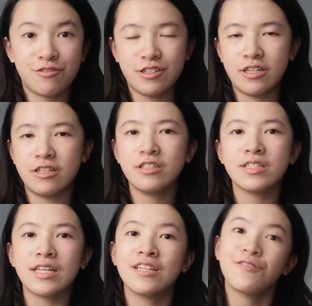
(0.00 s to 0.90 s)

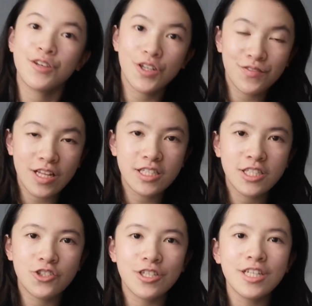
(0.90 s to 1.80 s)
careers in the field of
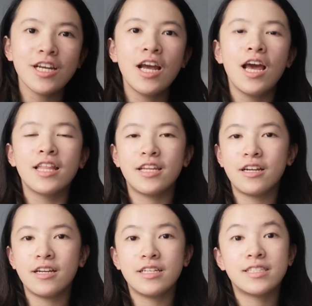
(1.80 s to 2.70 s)
dentistry. There
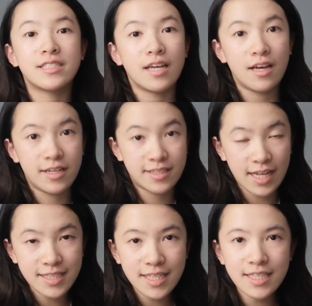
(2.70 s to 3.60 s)
is a
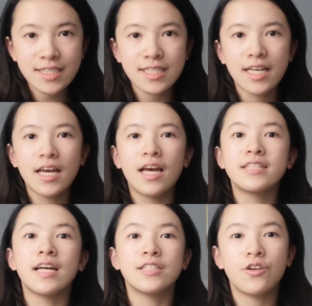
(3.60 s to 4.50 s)
dentist,
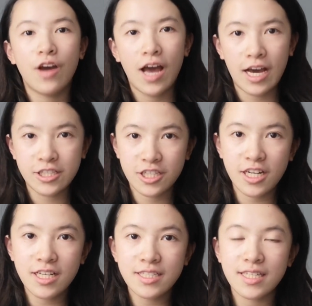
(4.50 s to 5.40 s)
dental
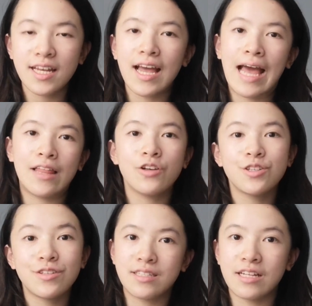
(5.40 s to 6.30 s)
hygienist, and
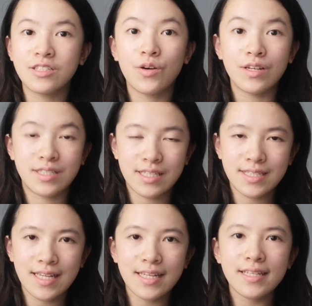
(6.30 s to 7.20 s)
also dental
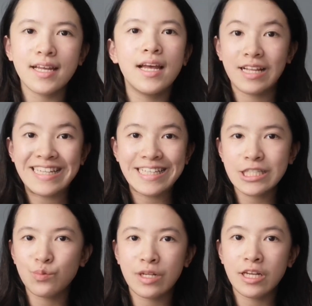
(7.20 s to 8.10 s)
assistant. In
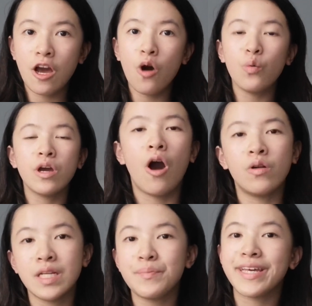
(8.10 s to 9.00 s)
this video, we'll
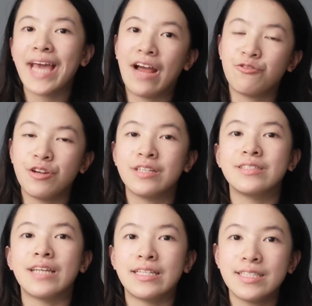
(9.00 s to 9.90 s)
only be covering
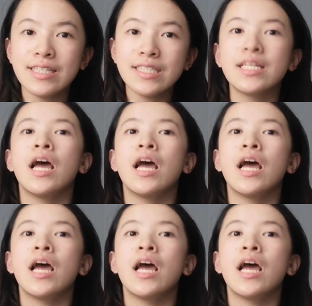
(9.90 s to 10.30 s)
dentists